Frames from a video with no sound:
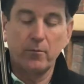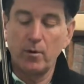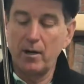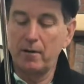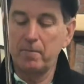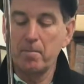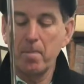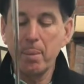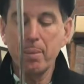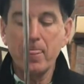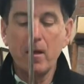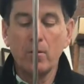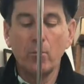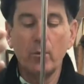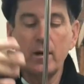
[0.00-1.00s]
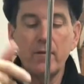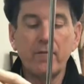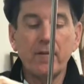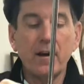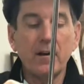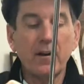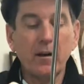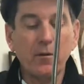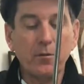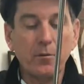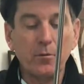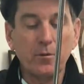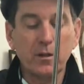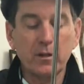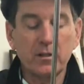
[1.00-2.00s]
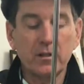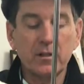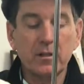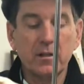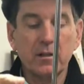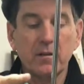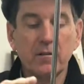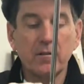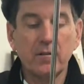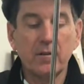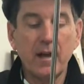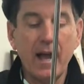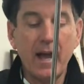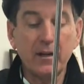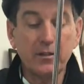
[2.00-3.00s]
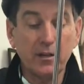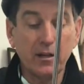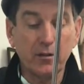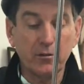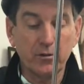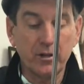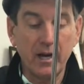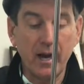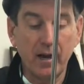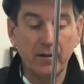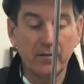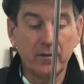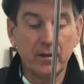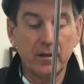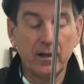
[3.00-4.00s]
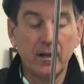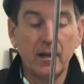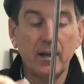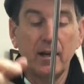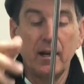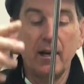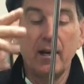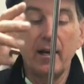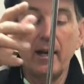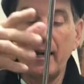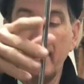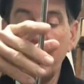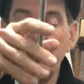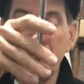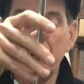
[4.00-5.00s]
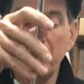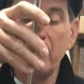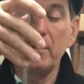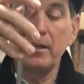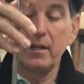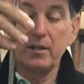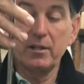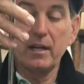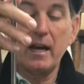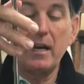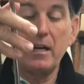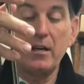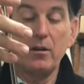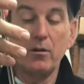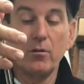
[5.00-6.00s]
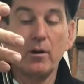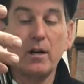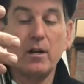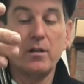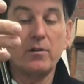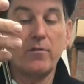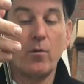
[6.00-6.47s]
Well, we found out through this ass kicker shaft, and yes, 80 degrees